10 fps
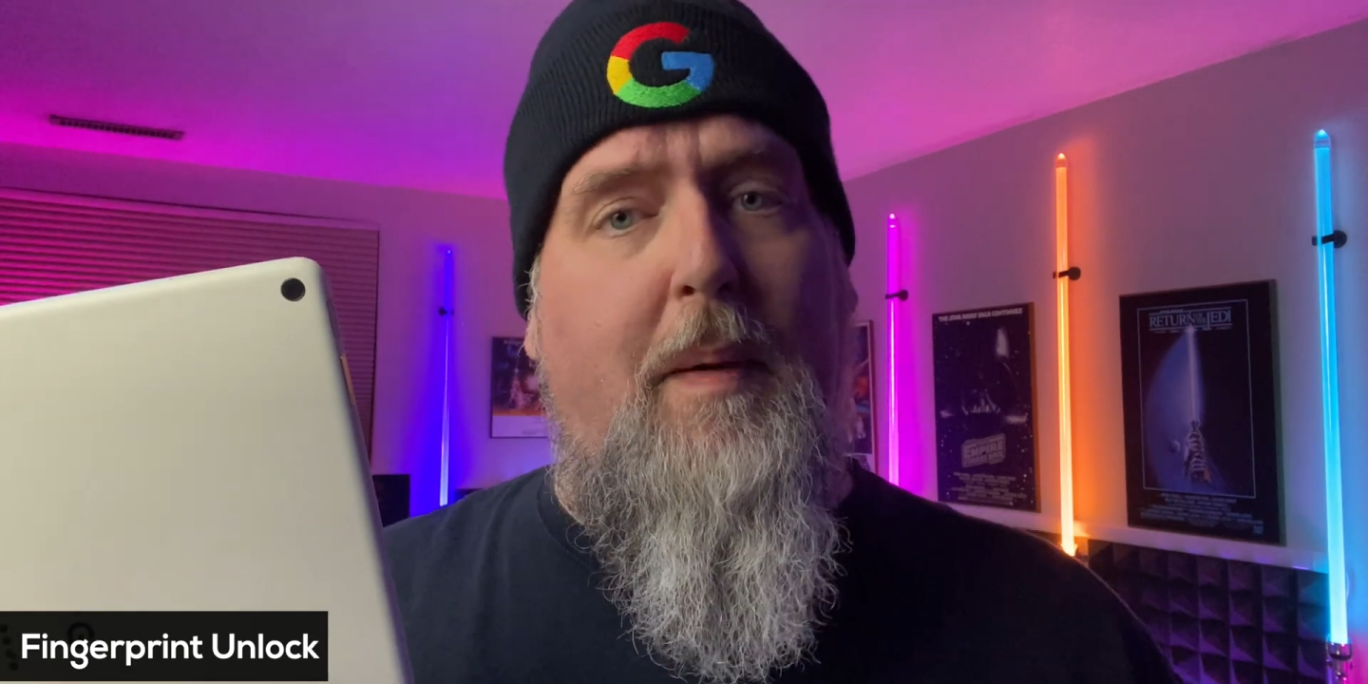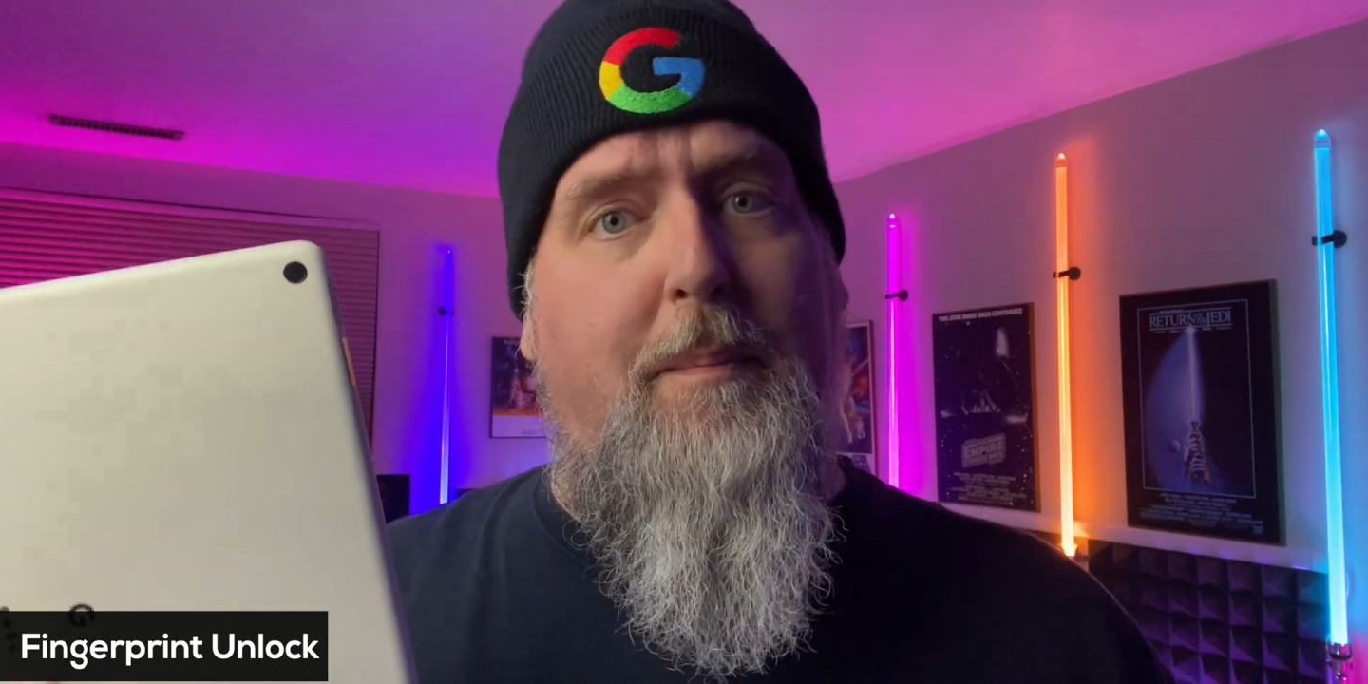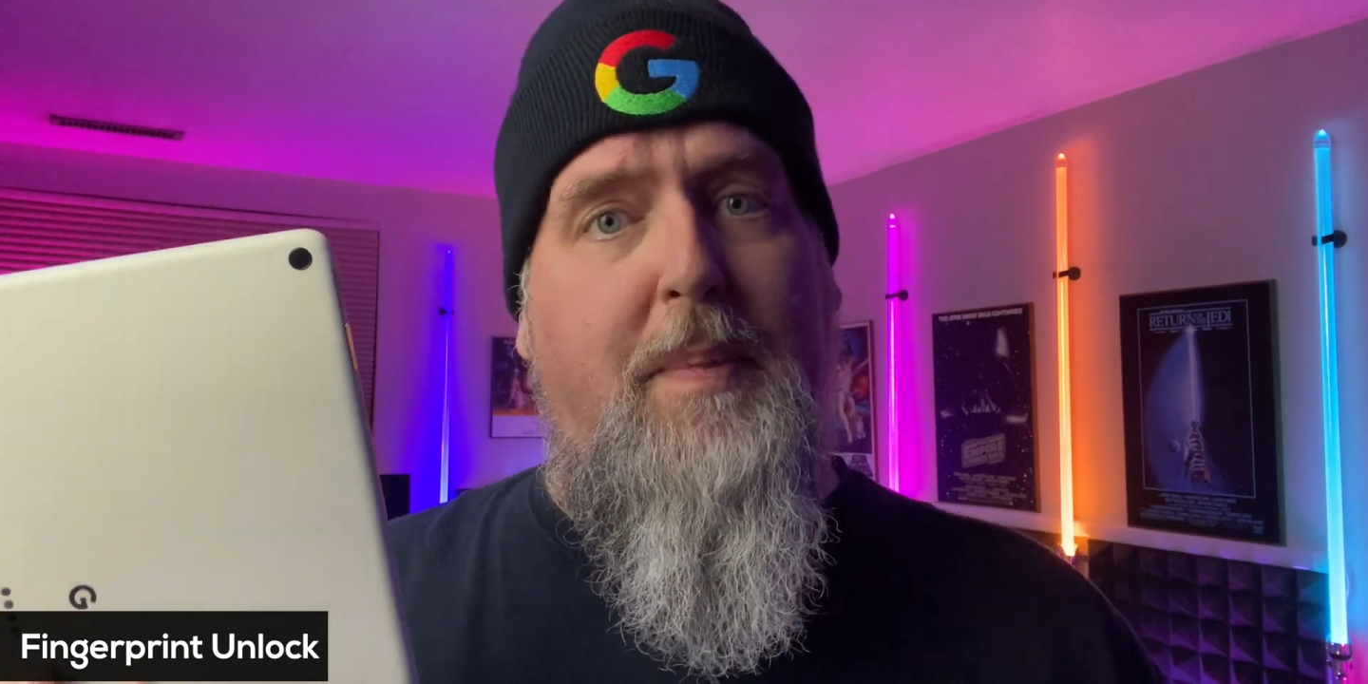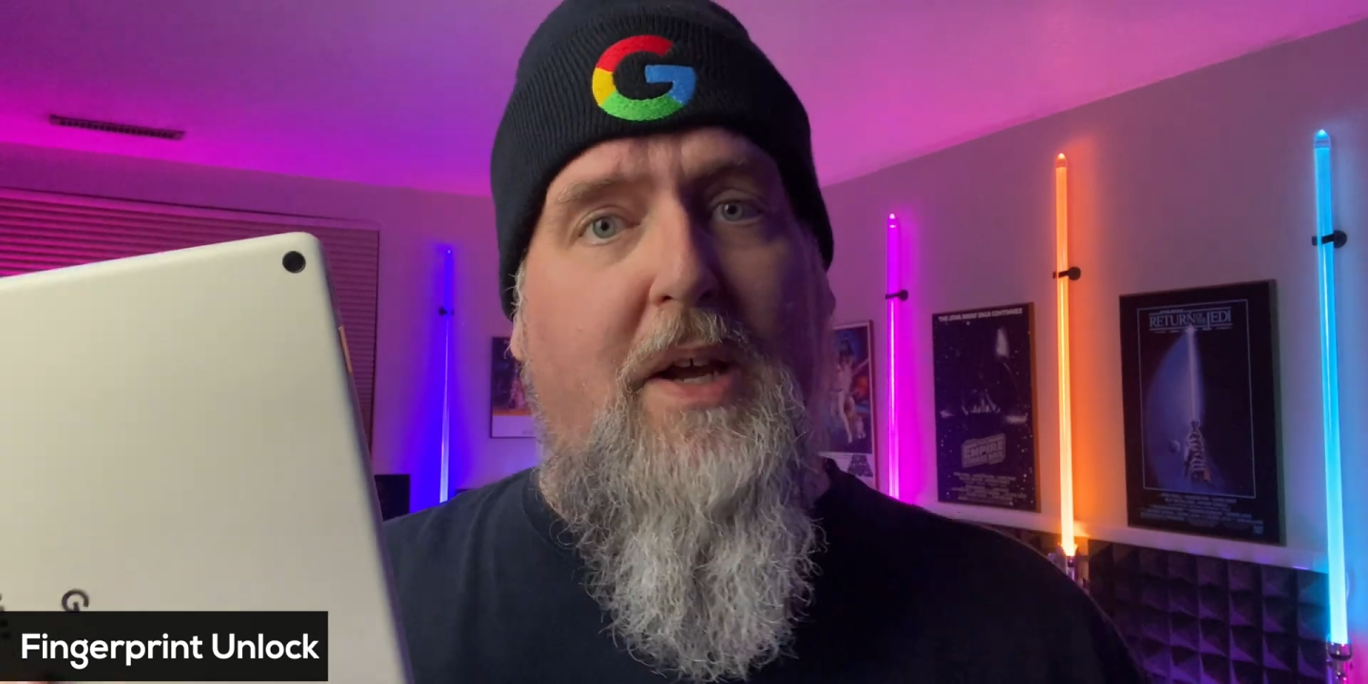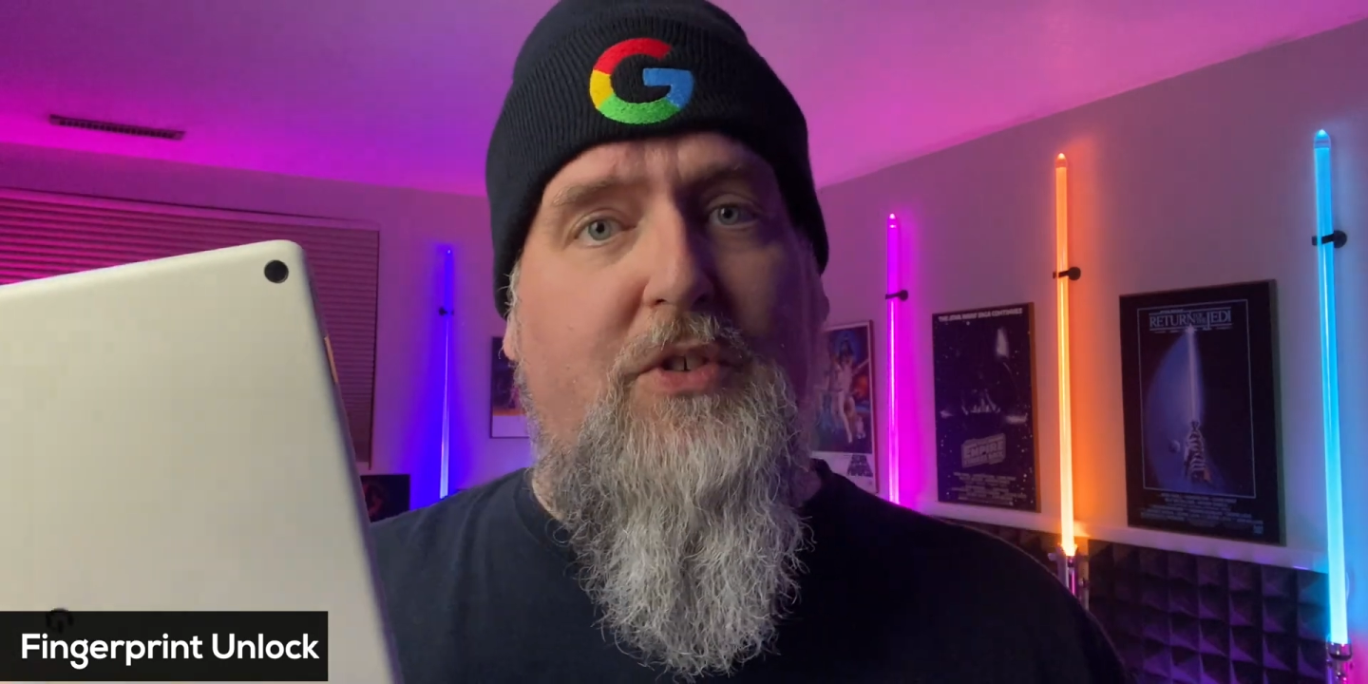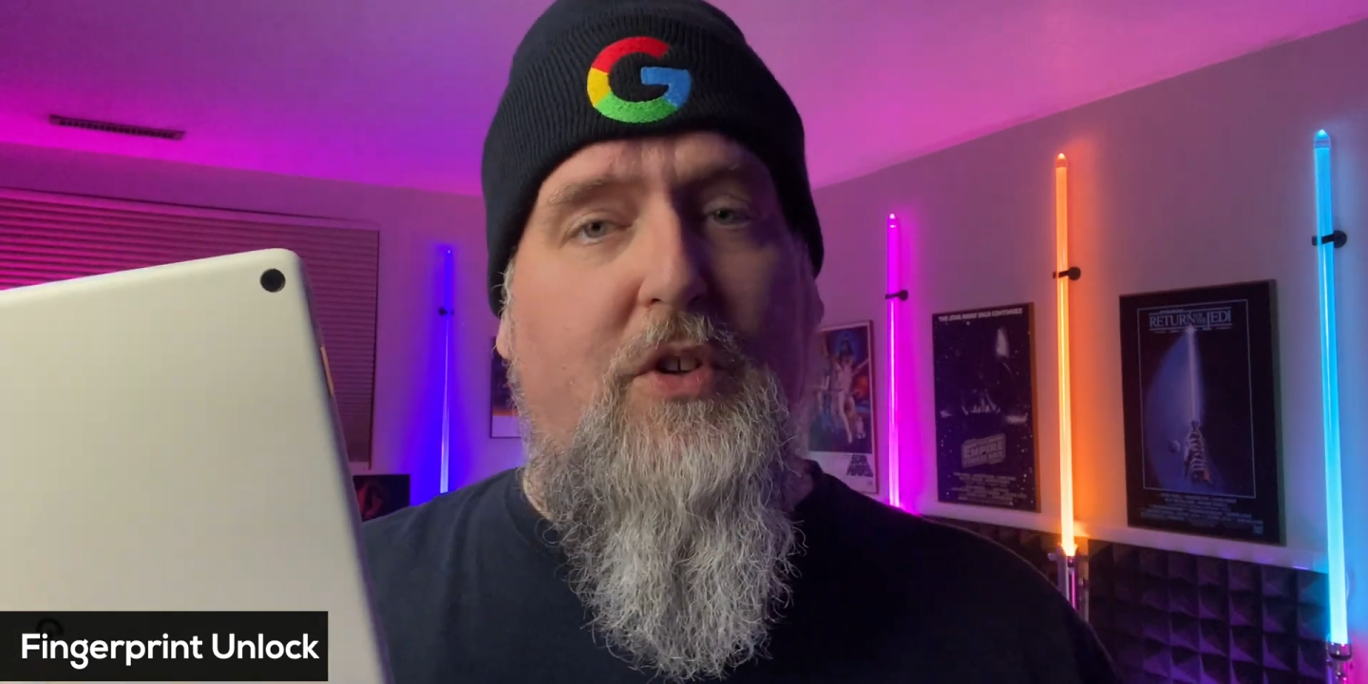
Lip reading: a Pixel